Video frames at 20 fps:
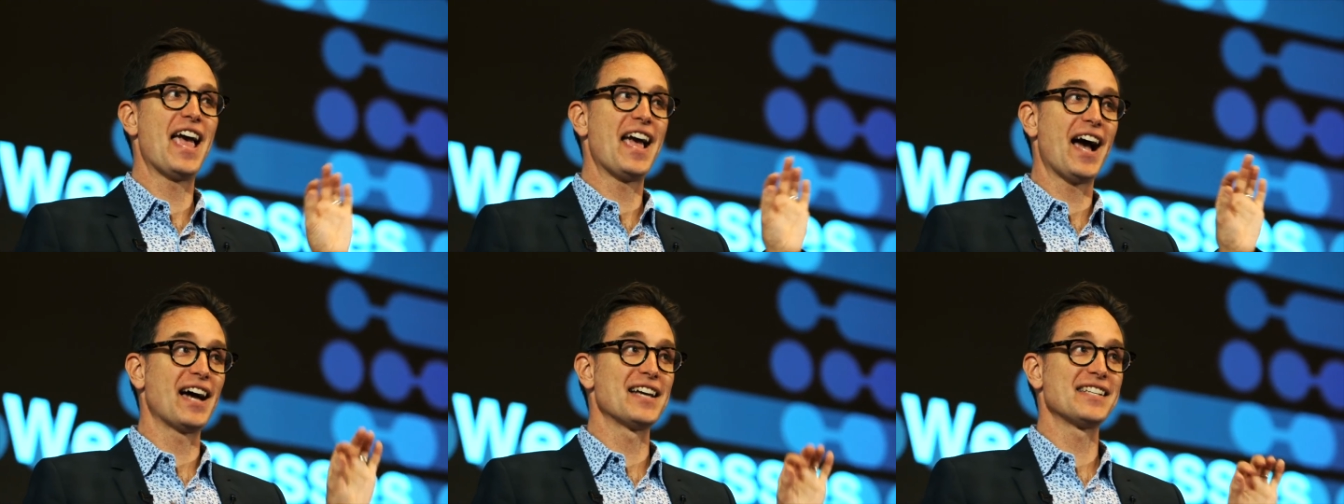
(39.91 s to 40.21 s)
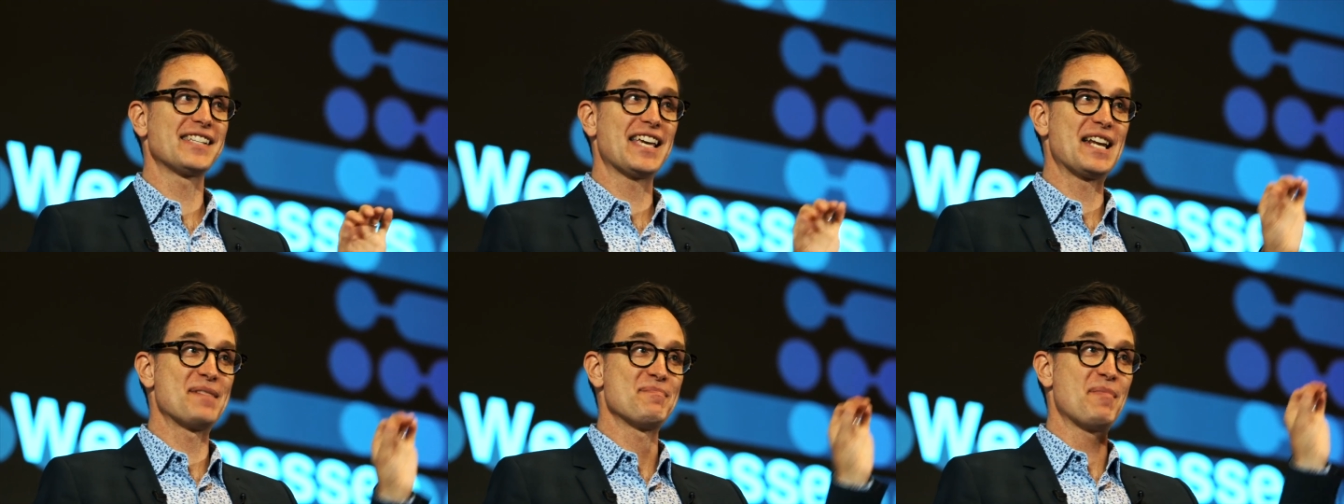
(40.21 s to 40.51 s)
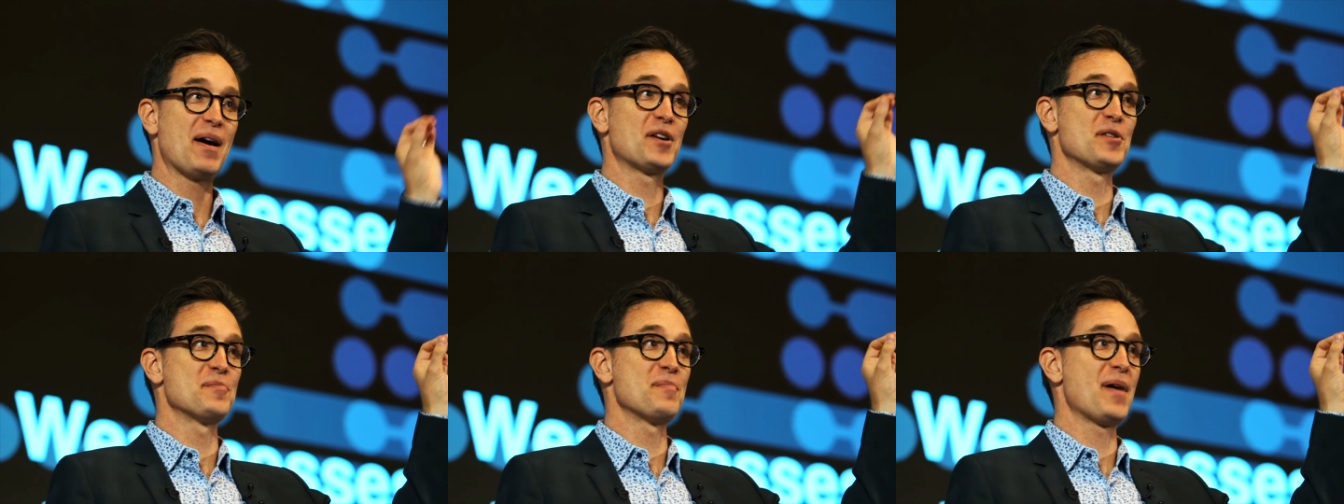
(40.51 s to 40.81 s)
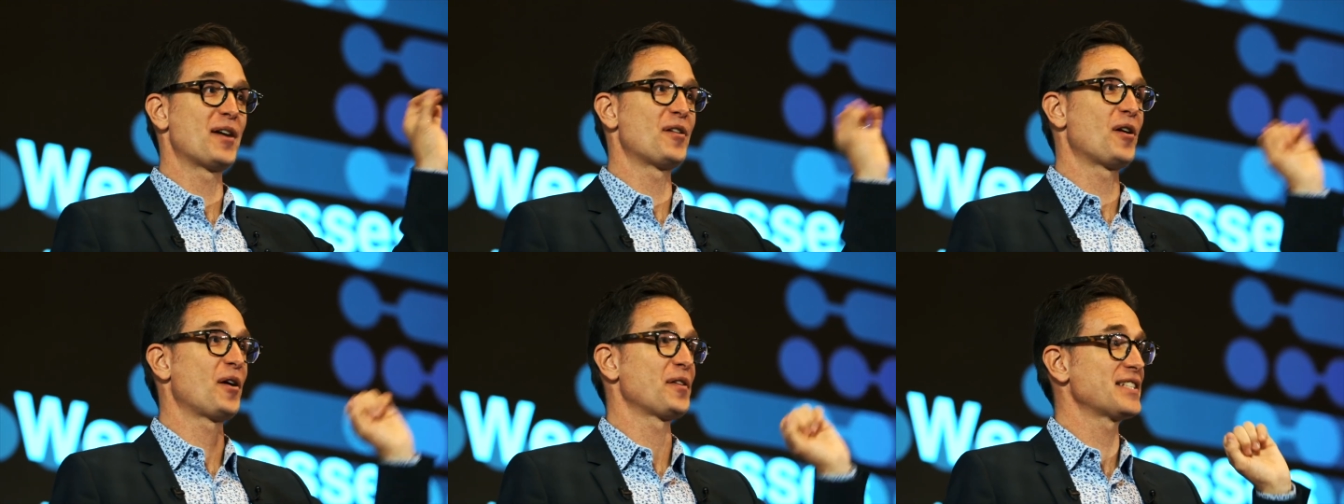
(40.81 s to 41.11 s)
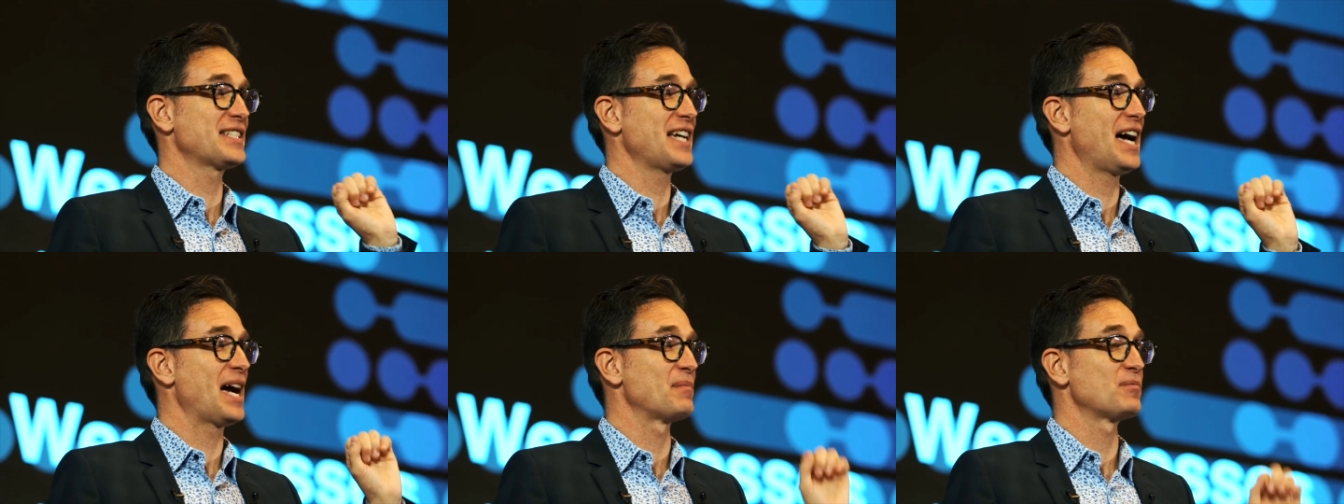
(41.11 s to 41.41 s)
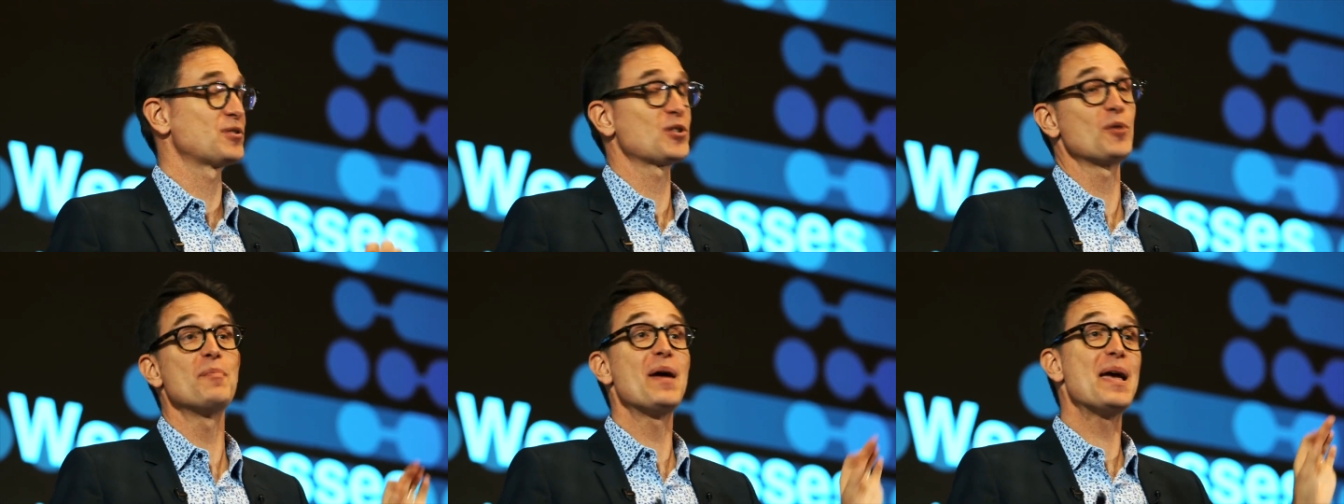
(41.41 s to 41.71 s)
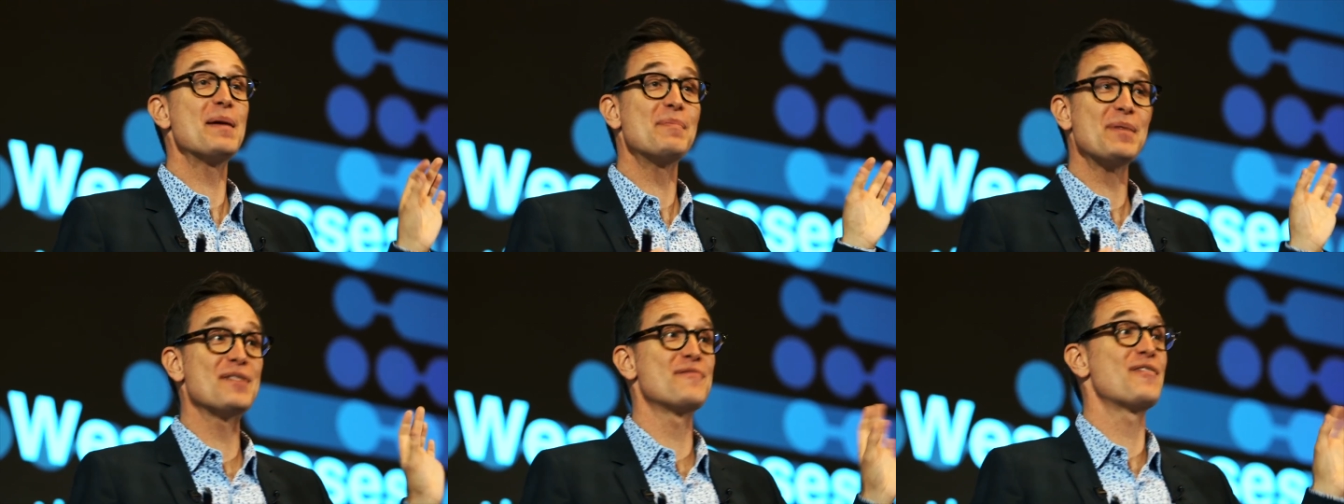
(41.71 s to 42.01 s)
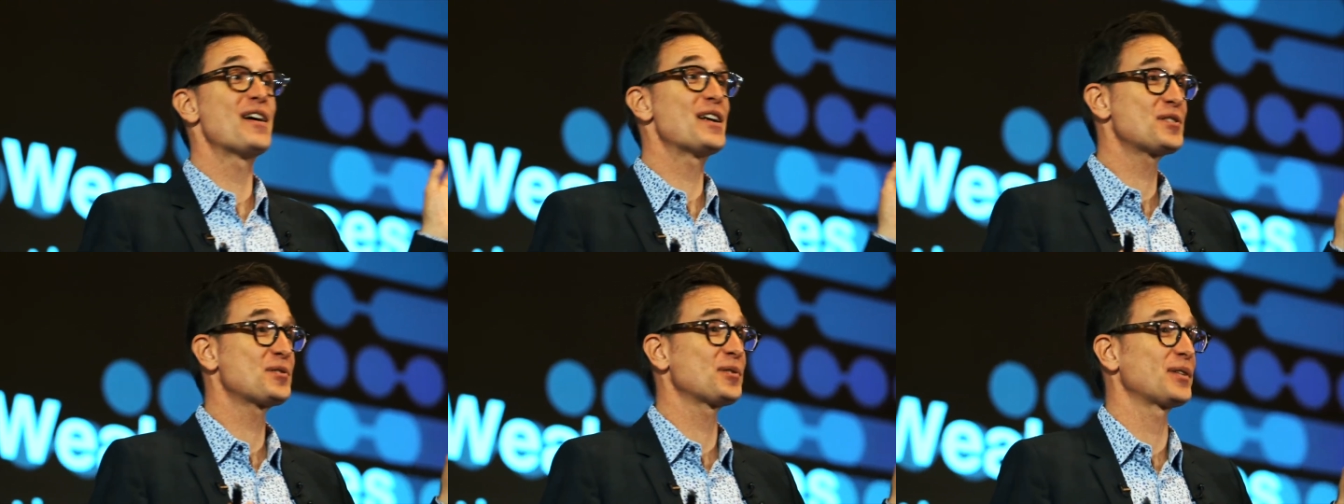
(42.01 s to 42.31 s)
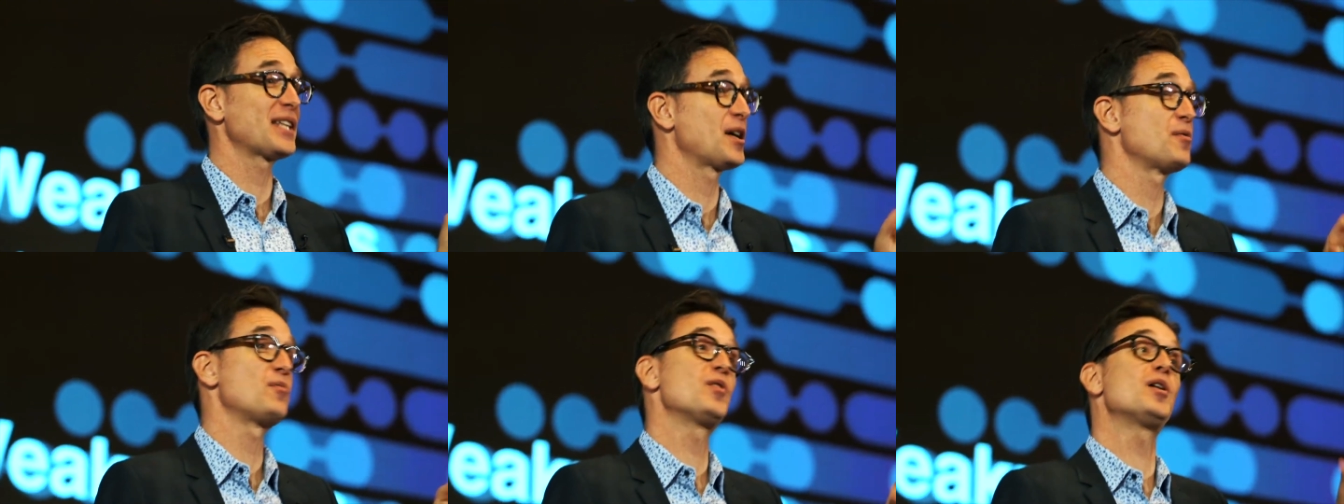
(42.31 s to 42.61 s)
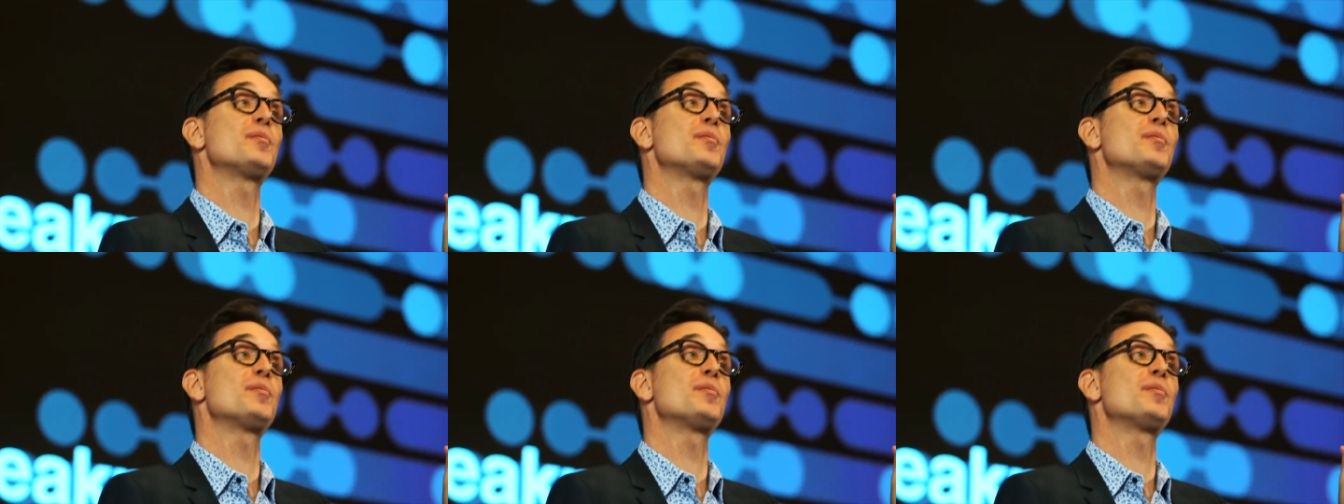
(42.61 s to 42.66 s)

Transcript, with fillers: parallel that can help them see it a little bit differently.